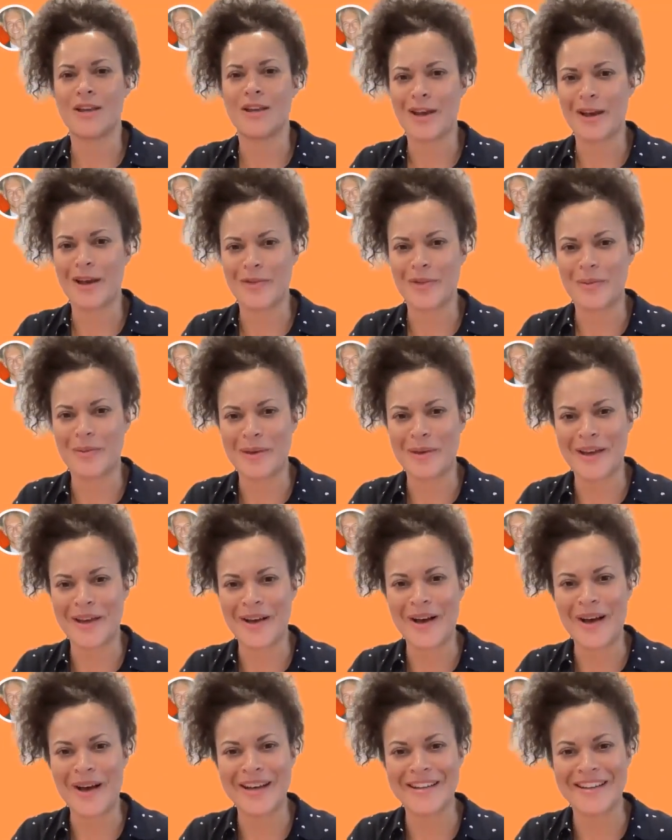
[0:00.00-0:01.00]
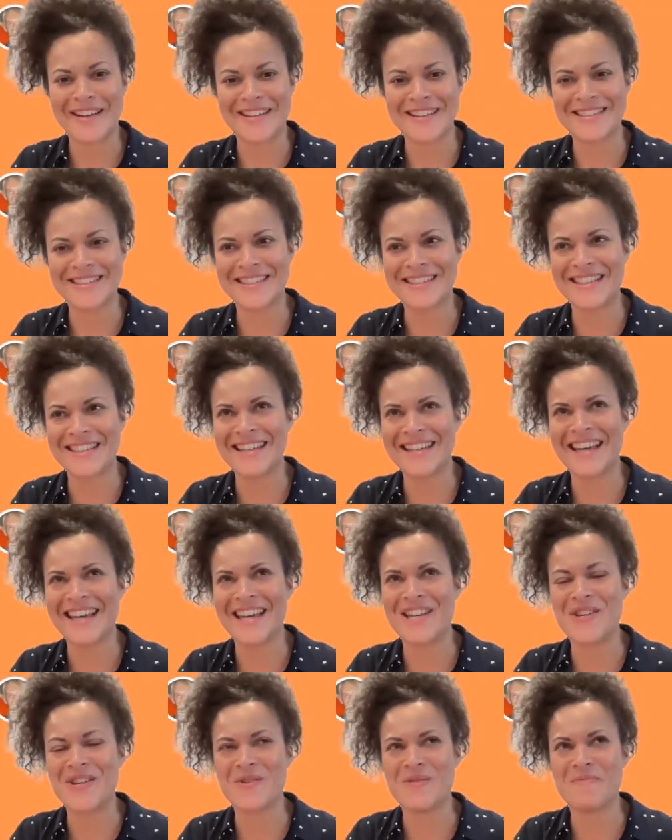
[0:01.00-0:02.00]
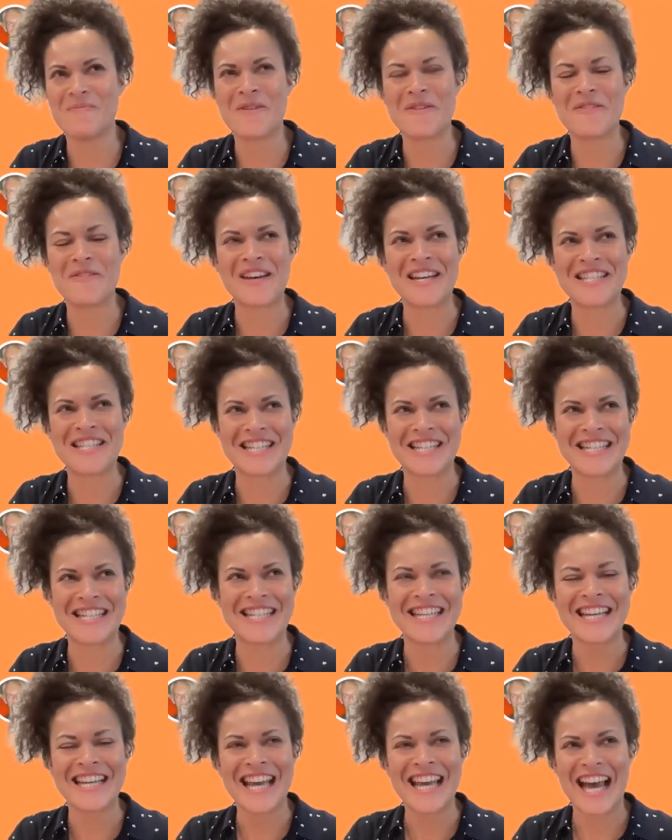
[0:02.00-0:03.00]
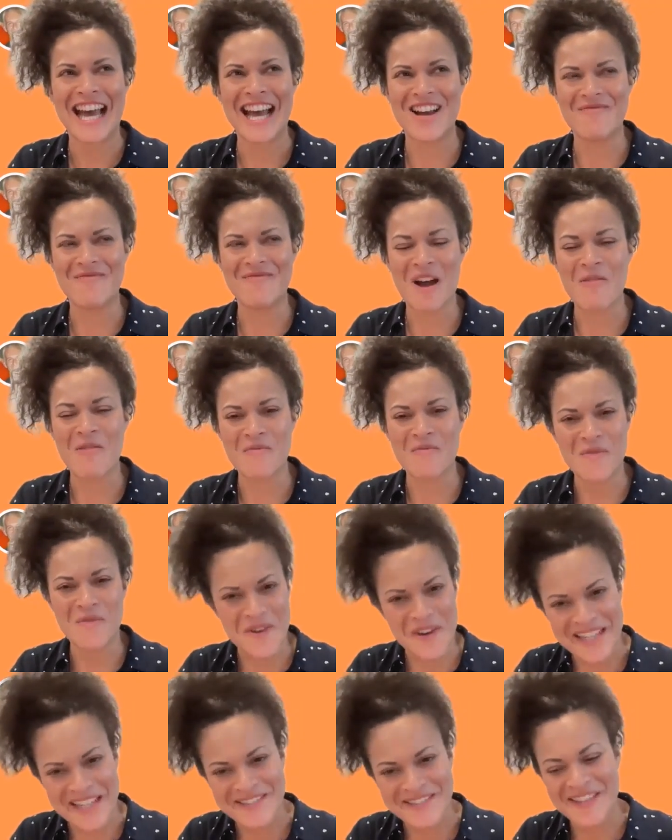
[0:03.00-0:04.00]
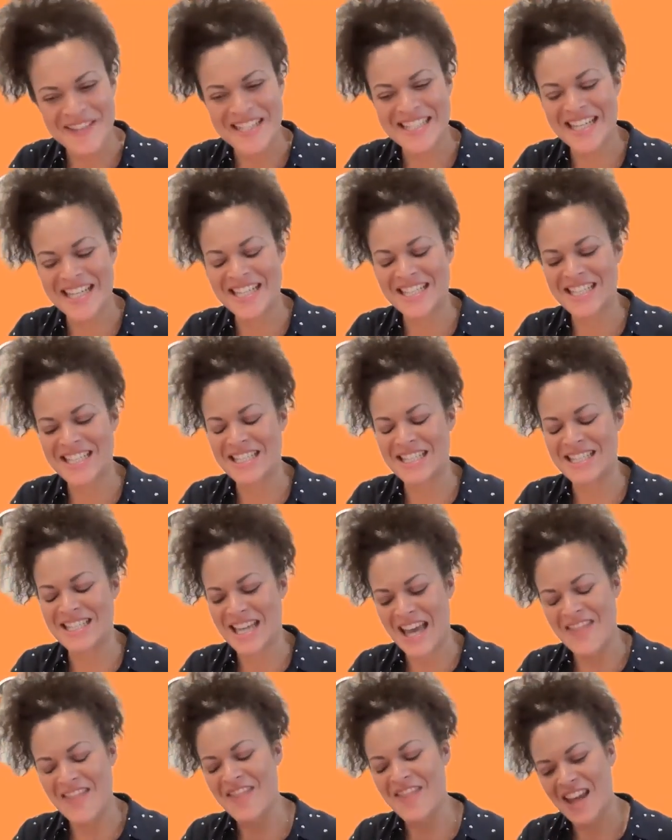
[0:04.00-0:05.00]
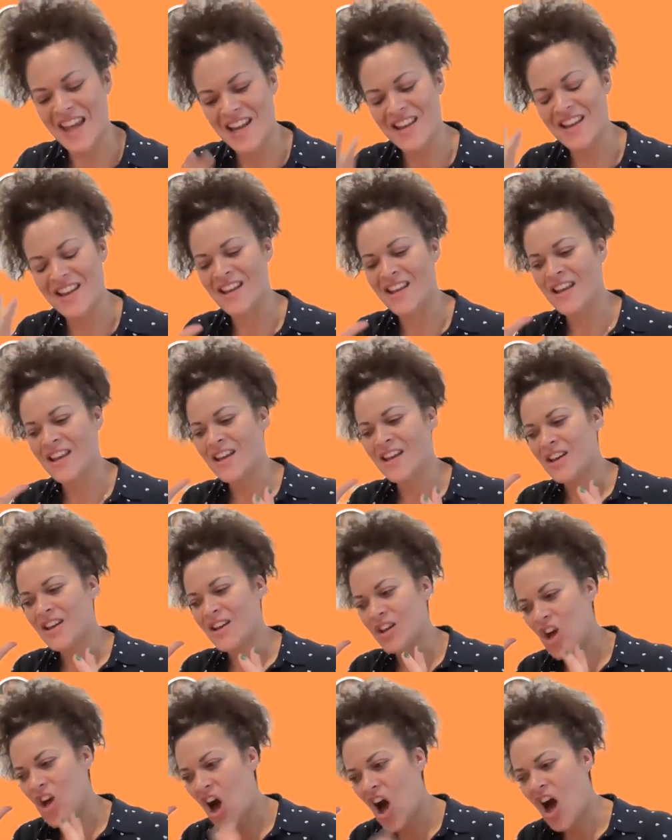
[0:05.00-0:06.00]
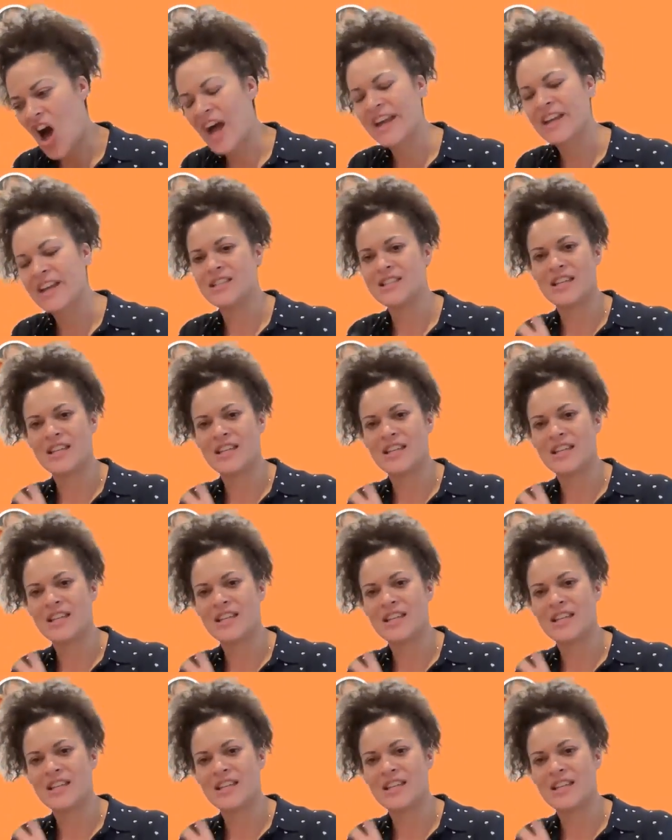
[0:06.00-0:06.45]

you have to be a hard ass in your profession and your expectations, and then kind